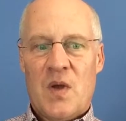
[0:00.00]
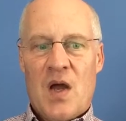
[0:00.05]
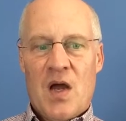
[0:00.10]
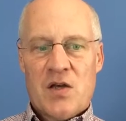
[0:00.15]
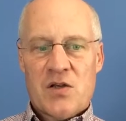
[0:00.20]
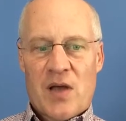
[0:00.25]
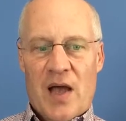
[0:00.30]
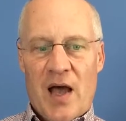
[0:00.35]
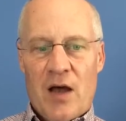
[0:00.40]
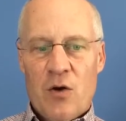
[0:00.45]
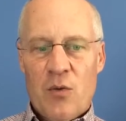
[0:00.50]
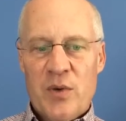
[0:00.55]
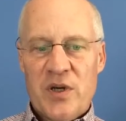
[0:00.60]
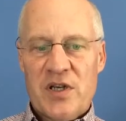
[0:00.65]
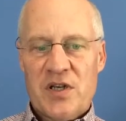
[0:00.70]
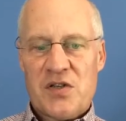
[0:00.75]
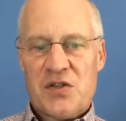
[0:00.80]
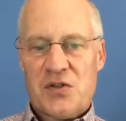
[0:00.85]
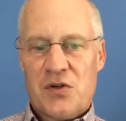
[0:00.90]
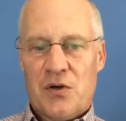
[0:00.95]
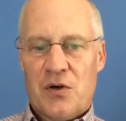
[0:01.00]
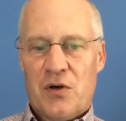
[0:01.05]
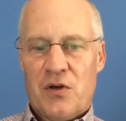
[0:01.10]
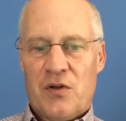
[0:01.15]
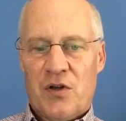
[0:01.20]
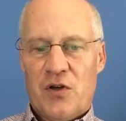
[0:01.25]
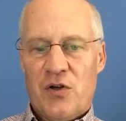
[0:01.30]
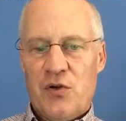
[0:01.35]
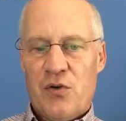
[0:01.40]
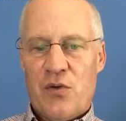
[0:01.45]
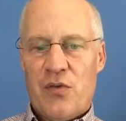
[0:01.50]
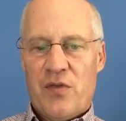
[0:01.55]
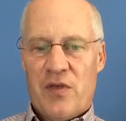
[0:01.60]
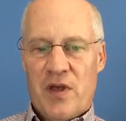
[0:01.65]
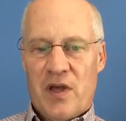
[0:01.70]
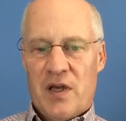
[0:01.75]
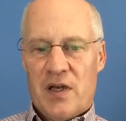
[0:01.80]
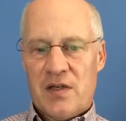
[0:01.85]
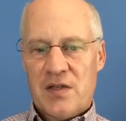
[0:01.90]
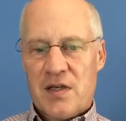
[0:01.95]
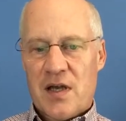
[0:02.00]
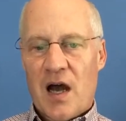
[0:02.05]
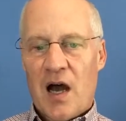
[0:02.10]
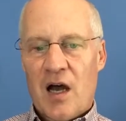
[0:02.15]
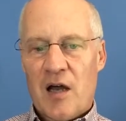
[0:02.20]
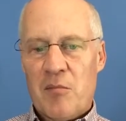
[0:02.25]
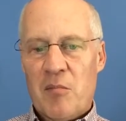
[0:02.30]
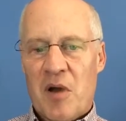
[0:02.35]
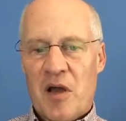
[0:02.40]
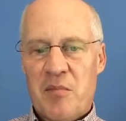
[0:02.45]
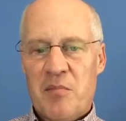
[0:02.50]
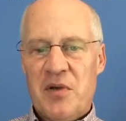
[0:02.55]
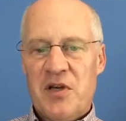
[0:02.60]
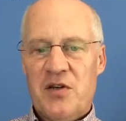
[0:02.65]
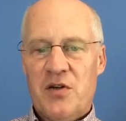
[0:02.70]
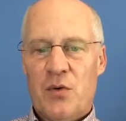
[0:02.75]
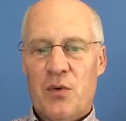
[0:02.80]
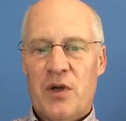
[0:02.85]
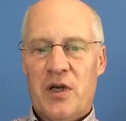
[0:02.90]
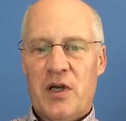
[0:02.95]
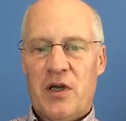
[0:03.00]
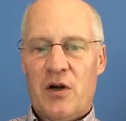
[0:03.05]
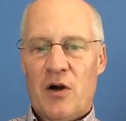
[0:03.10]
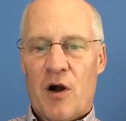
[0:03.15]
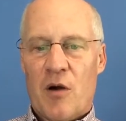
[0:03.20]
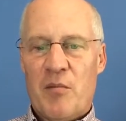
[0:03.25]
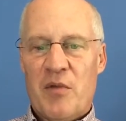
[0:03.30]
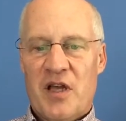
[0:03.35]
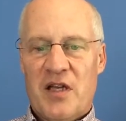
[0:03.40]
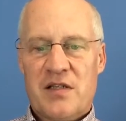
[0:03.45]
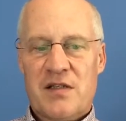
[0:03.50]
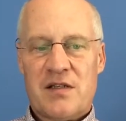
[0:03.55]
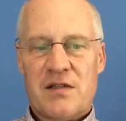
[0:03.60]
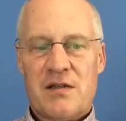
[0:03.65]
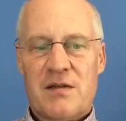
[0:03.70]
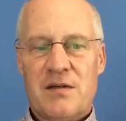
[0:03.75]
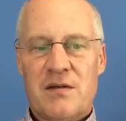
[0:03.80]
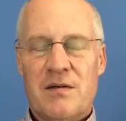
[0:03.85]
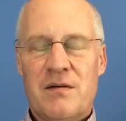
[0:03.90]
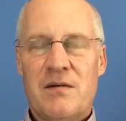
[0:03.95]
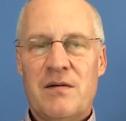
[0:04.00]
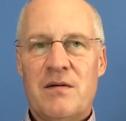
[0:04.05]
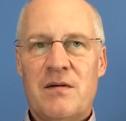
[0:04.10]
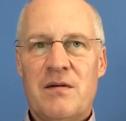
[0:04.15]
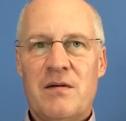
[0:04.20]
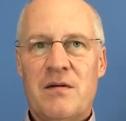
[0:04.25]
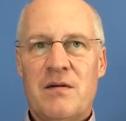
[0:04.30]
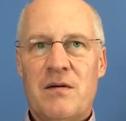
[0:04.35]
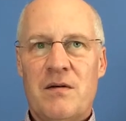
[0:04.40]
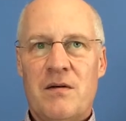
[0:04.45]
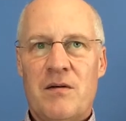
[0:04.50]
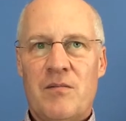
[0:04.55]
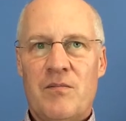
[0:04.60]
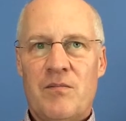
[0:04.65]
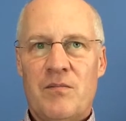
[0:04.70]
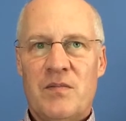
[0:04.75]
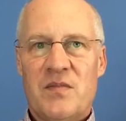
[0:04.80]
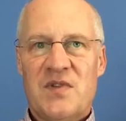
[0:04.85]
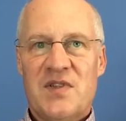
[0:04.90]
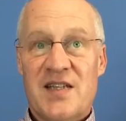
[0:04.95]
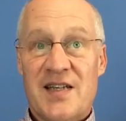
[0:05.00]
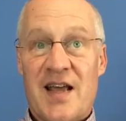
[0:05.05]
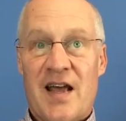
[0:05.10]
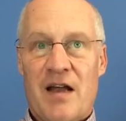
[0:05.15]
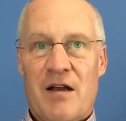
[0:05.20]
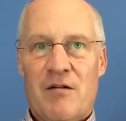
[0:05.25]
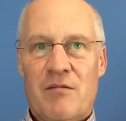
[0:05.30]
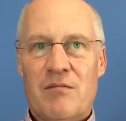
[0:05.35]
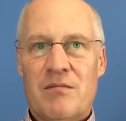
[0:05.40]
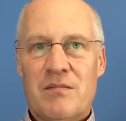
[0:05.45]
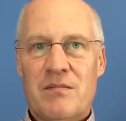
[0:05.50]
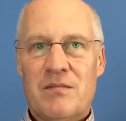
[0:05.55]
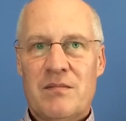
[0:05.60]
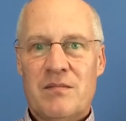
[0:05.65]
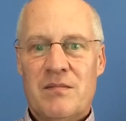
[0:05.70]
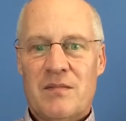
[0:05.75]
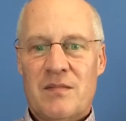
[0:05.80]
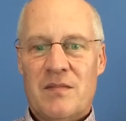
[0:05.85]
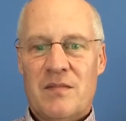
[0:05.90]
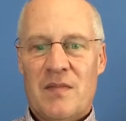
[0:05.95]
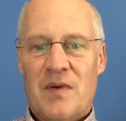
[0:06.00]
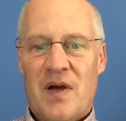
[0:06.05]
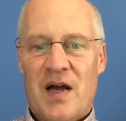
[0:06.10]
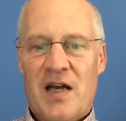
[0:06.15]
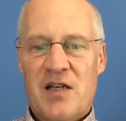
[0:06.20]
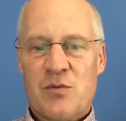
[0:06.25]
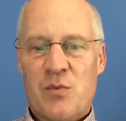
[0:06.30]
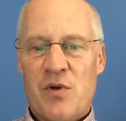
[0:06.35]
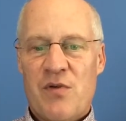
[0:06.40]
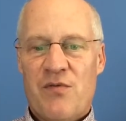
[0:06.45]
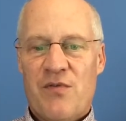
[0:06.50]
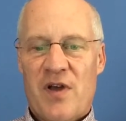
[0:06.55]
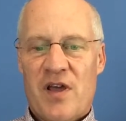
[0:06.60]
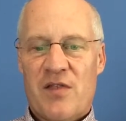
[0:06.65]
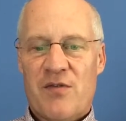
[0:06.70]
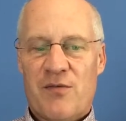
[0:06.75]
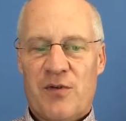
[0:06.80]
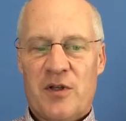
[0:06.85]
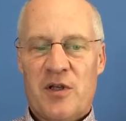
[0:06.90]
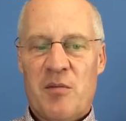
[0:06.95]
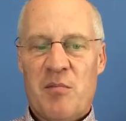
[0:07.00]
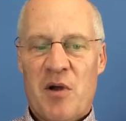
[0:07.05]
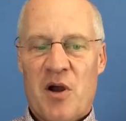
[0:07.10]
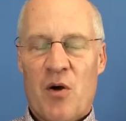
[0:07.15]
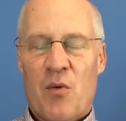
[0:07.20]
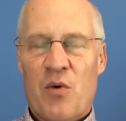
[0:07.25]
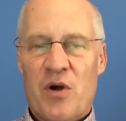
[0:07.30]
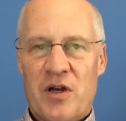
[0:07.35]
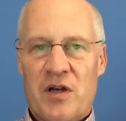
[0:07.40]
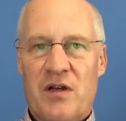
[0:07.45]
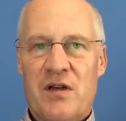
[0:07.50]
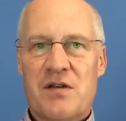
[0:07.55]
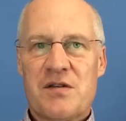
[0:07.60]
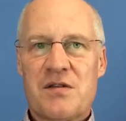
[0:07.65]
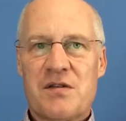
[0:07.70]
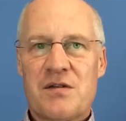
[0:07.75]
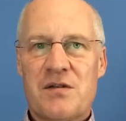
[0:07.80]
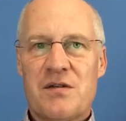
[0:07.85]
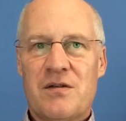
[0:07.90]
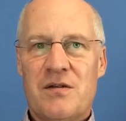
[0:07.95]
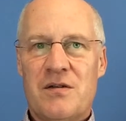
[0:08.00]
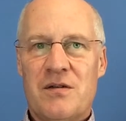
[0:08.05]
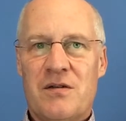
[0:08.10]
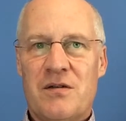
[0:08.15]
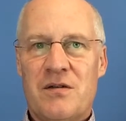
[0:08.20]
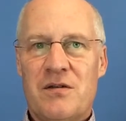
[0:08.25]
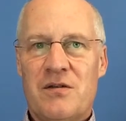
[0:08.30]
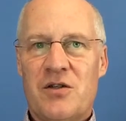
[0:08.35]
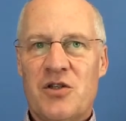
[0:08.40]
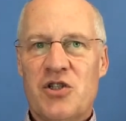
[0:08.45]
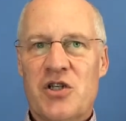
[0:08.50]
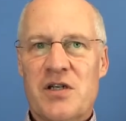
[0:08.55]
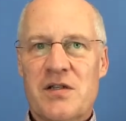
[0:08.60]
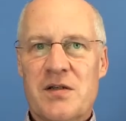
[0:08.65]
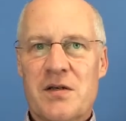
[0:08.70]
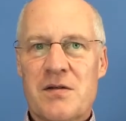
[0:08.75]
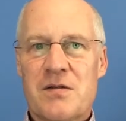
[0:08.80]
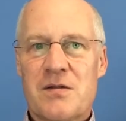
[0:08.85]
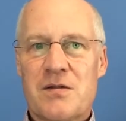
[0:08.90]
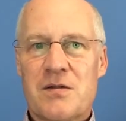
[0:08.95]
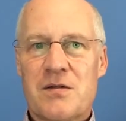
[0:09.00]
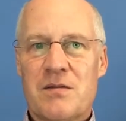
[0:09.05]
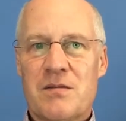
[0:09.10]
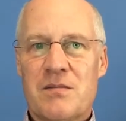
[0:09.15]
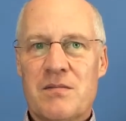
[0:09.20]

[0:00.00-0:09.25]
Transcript: So how do we discern the new things God might be doing in our midst today as we faithfully bear witness to Jesus?